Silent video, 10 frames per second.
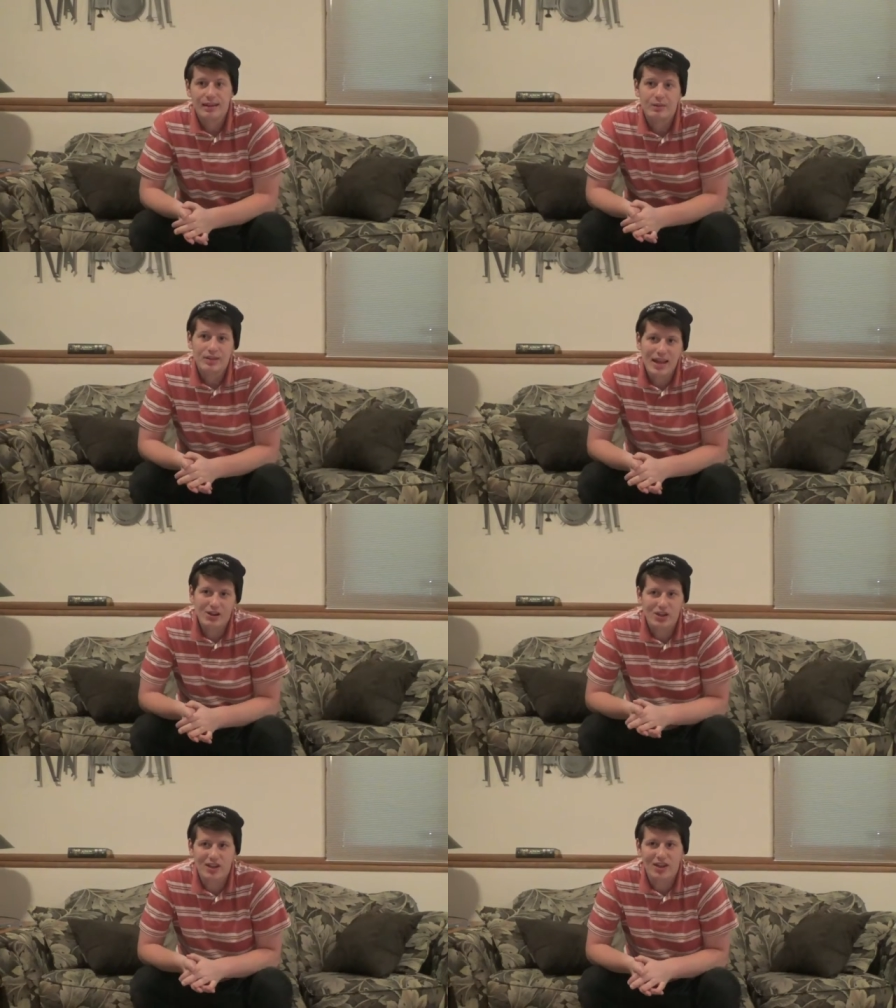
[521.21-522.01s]
He was
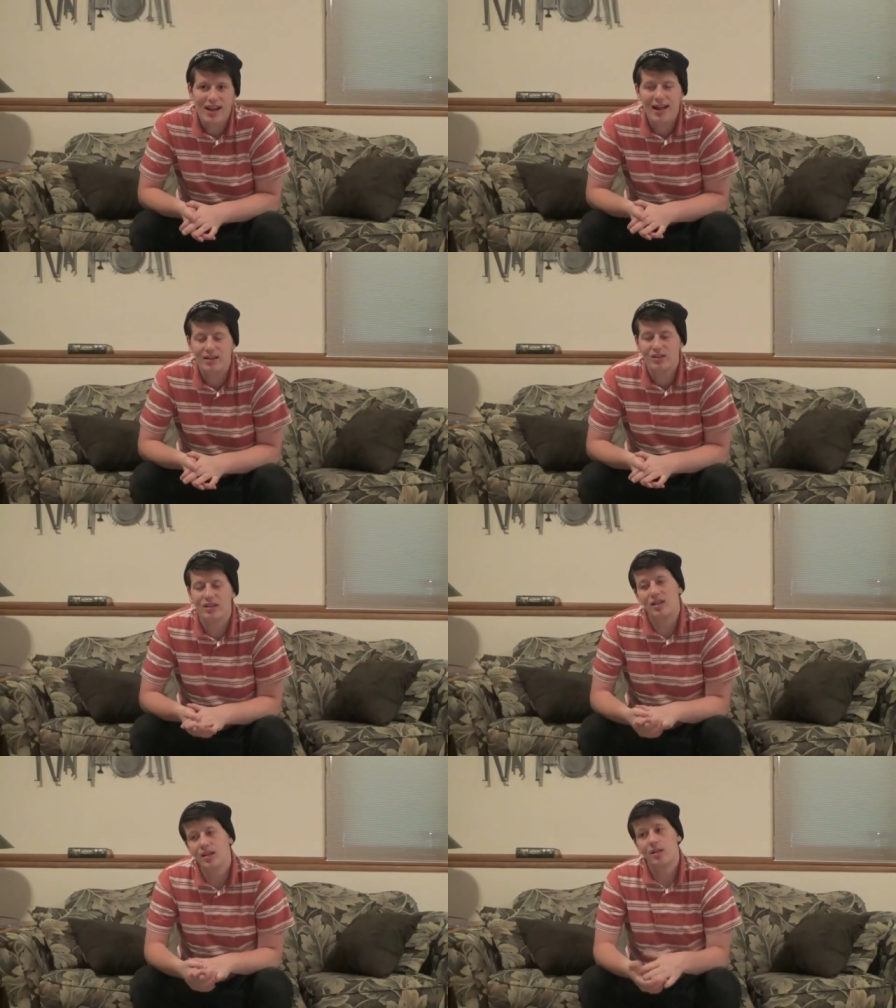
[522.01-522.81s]
actually a good
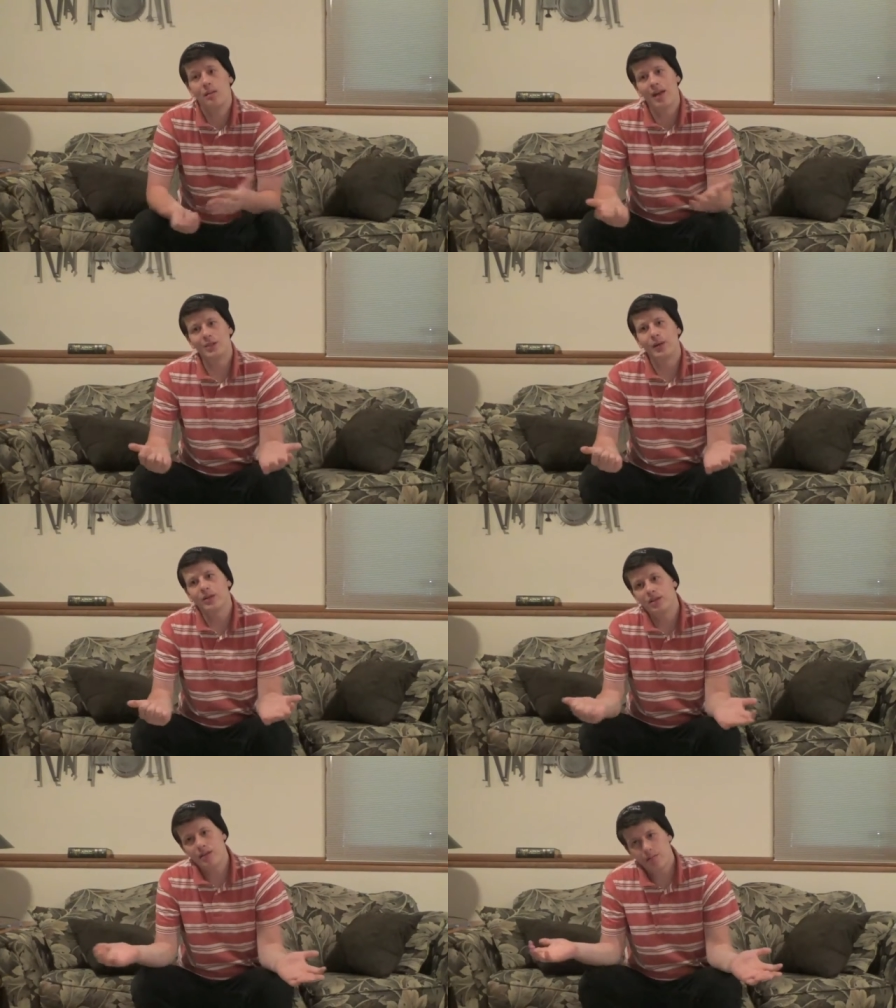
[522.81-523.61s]
actor. The best
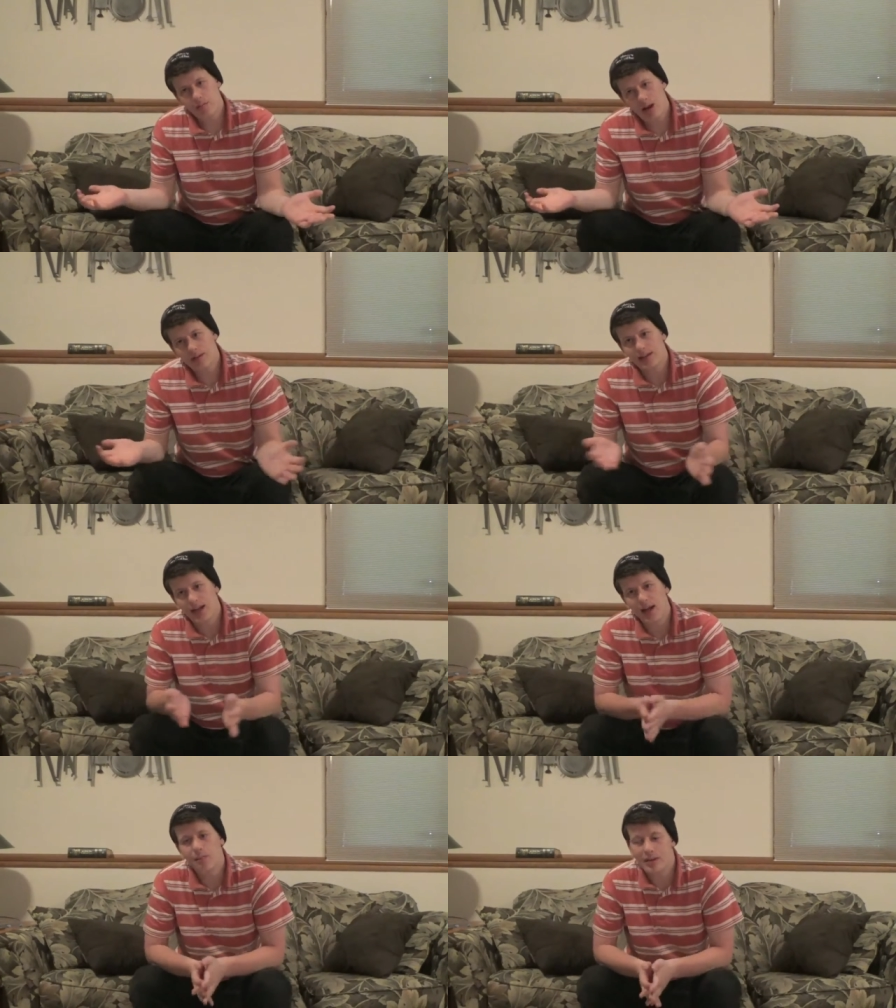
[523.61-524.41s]
person? Probably
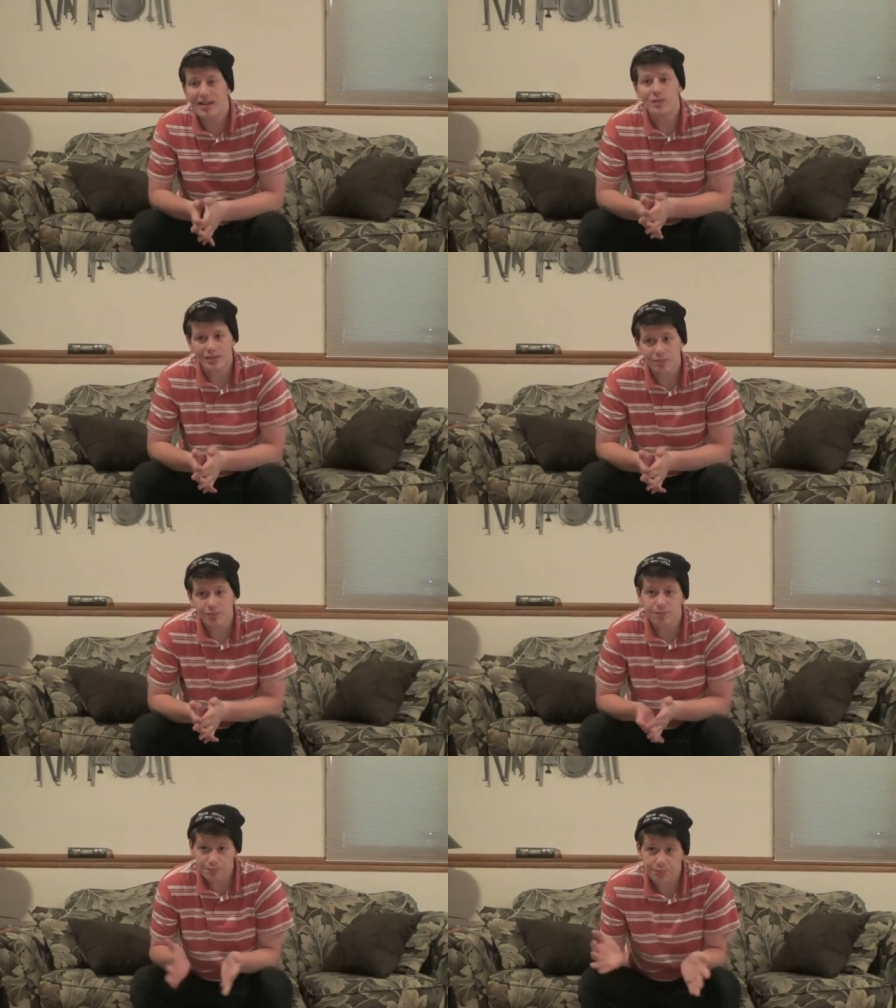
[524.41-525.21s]
not, but he was a
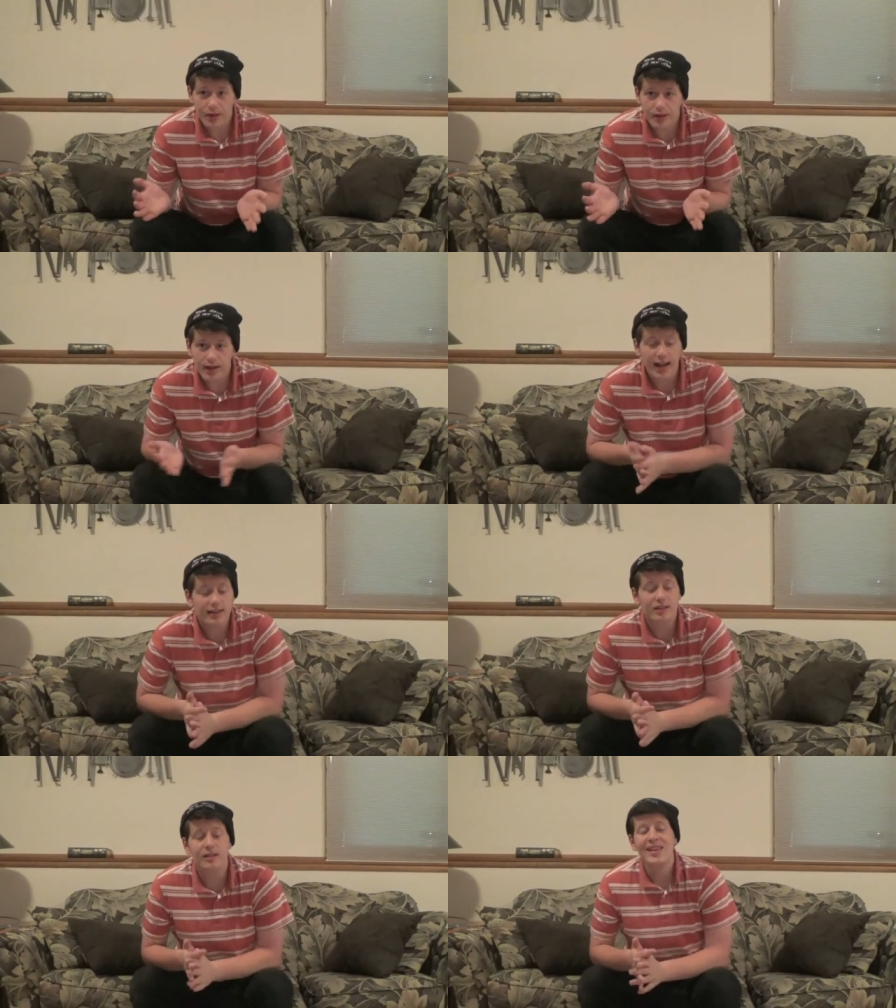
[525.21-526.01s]
pretty good
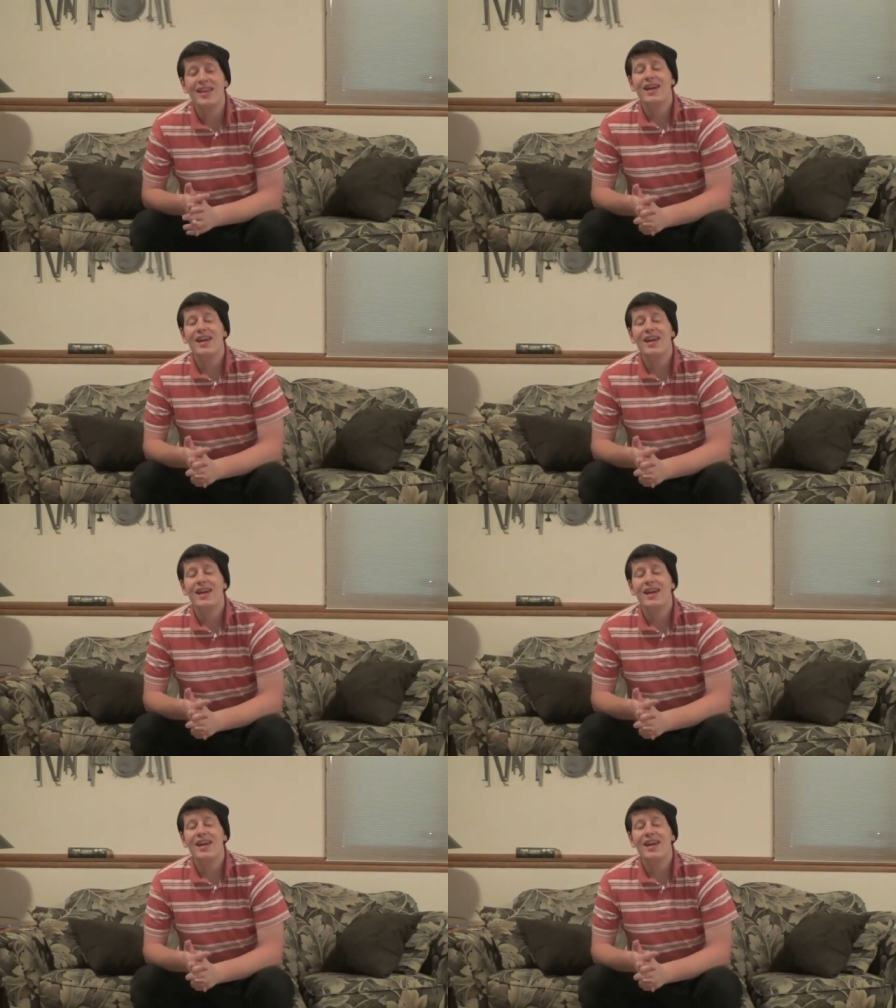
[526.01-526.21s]
actor.